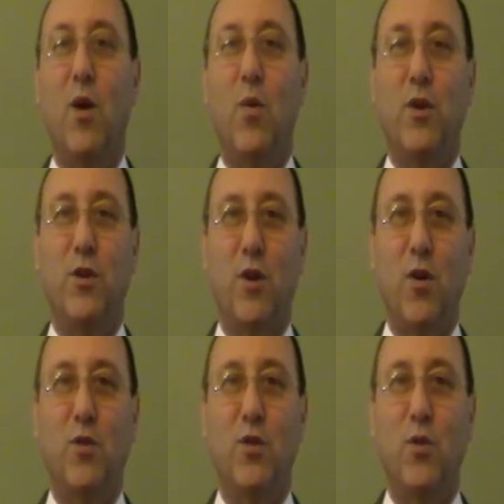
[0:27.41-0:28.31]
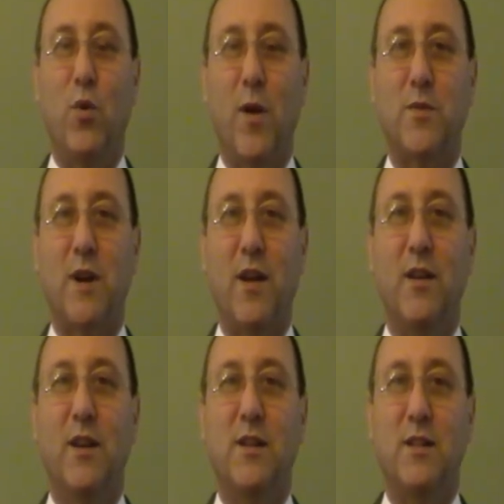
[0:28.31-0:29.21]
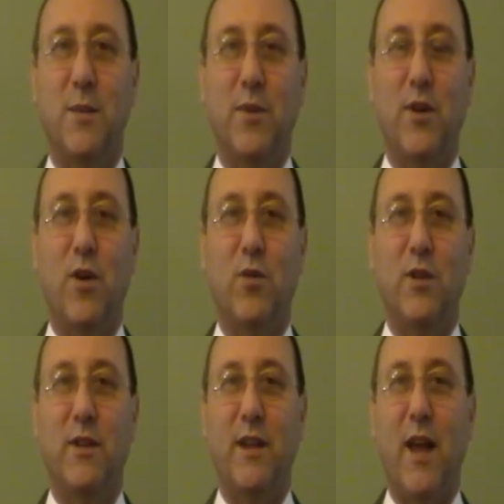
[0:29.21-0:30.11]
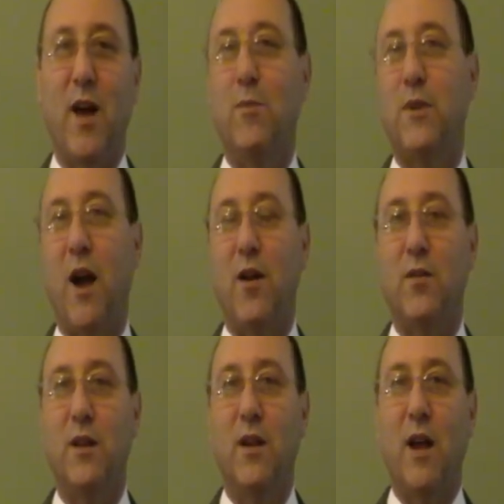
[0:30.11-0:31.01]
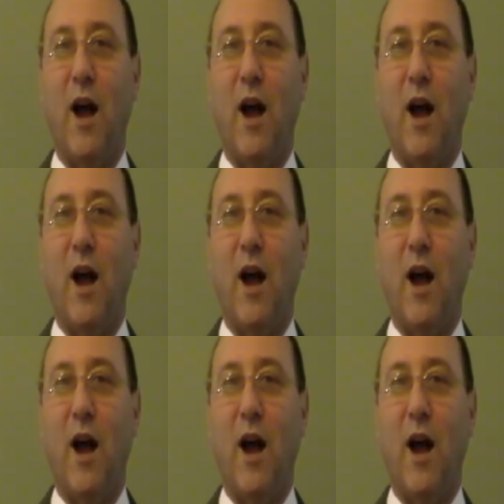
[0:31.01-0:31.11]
When you go to the website, simply go to the tab titled